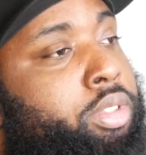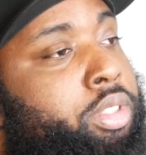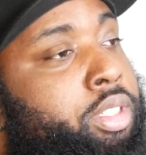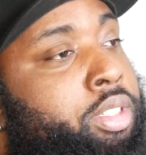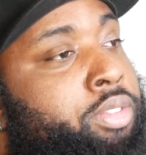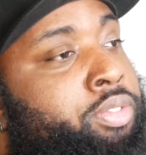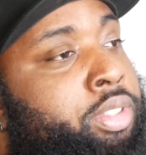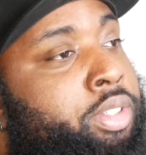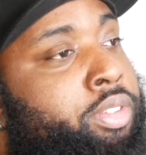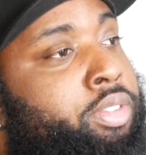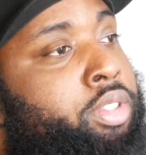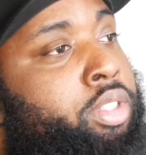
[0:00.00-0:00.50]

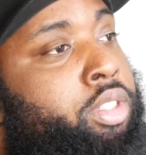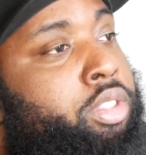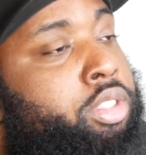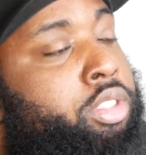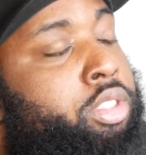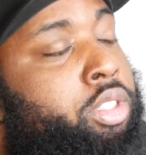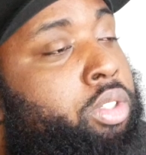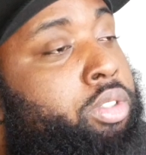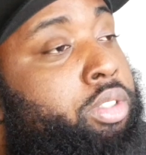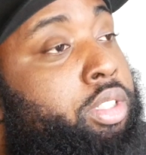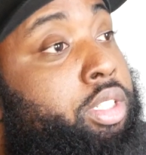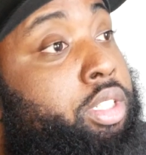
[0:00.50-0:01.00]
and 15
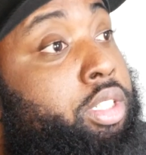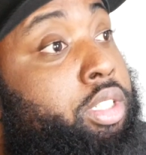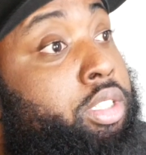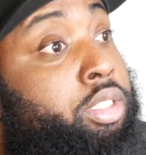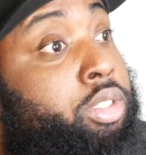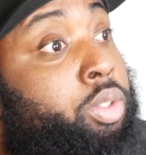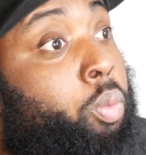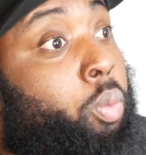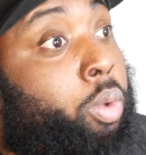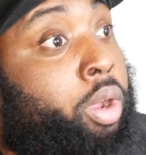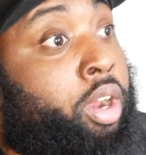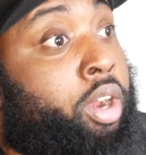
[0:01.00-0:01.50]
showed that he is
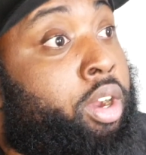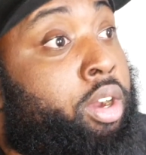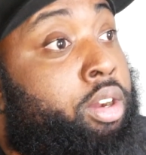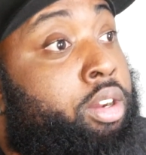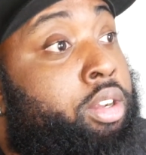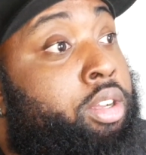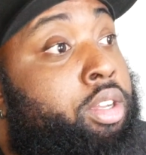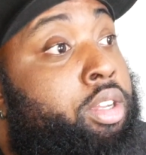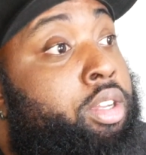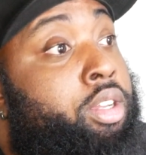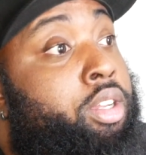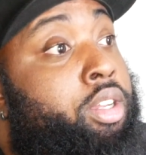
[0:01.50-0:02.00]
aware
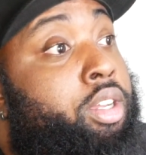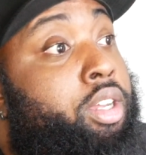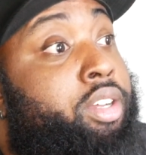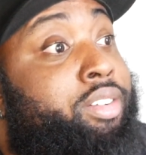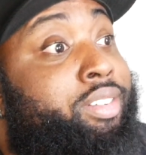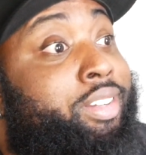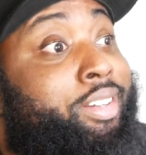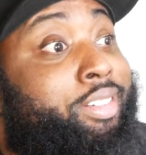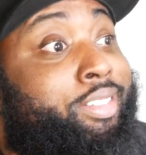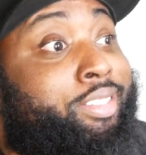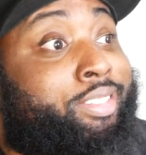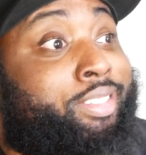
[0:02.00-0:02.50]
of
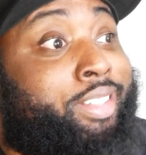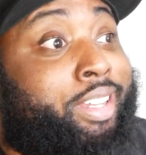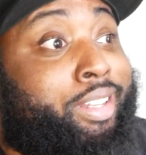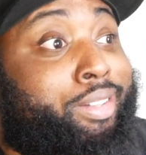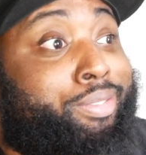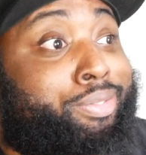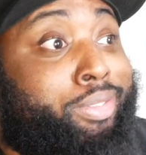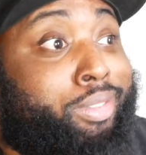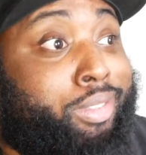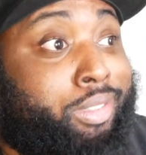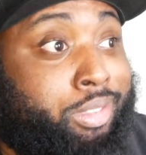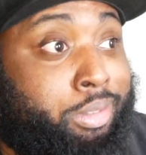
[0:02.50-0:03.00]
how his dad
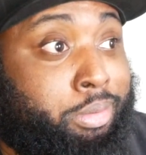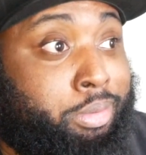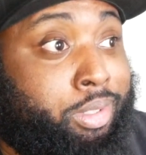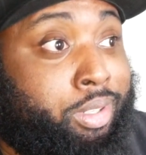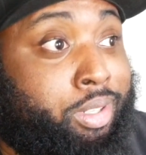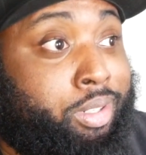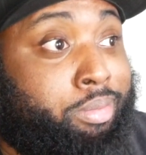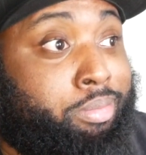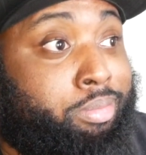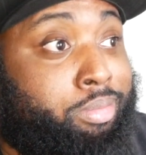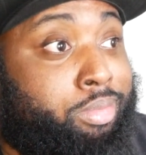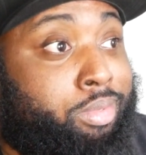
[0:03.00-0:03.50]
feels
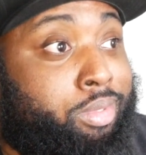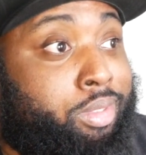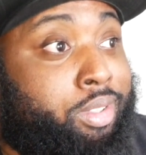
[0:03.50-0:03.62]
about him.